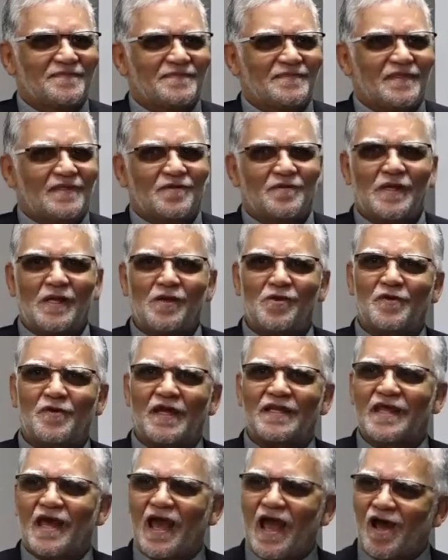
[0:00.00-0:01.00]
We look
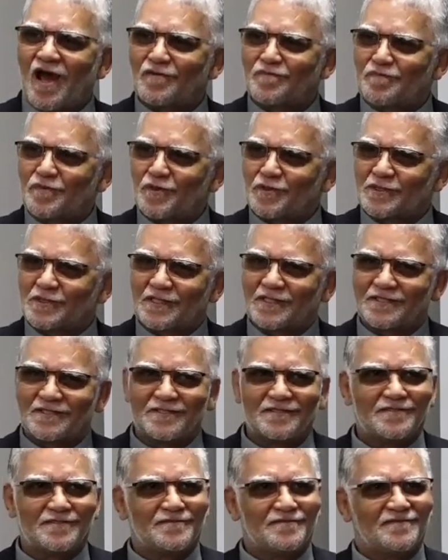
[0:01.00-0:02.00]
at the output.
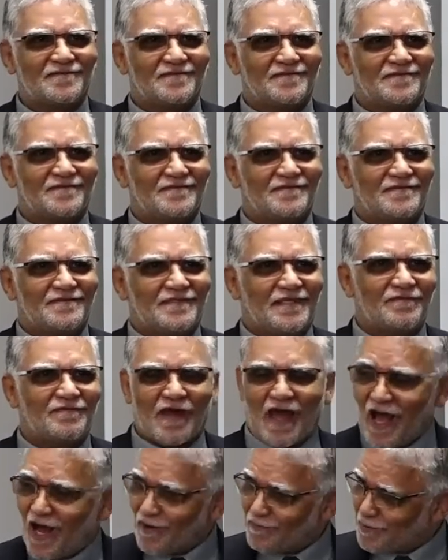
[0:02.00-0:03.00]
If
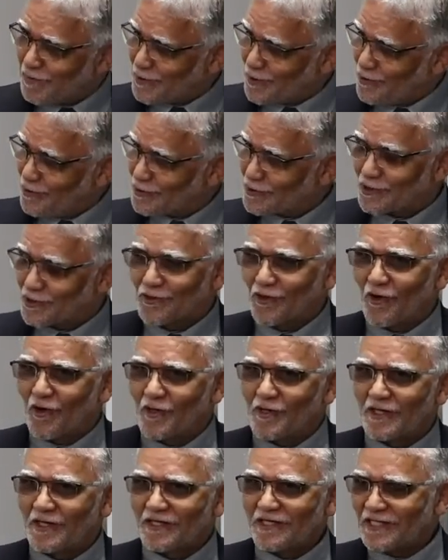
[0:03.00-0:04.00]
the output looks
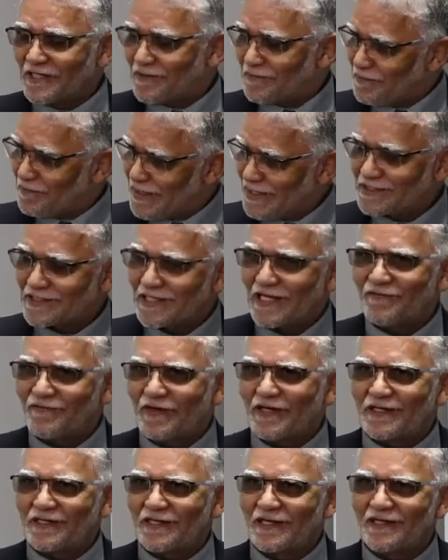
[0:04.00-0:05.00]
good, it meets
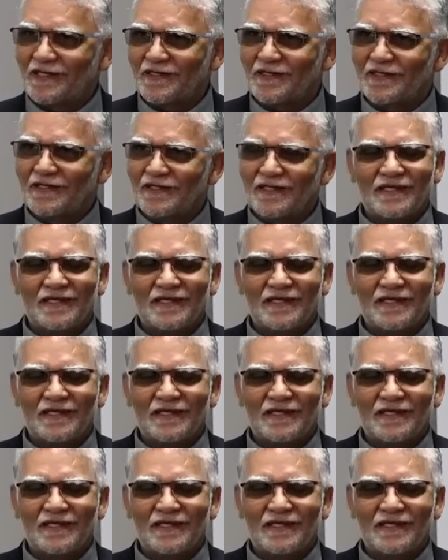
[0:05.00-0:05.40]
everything,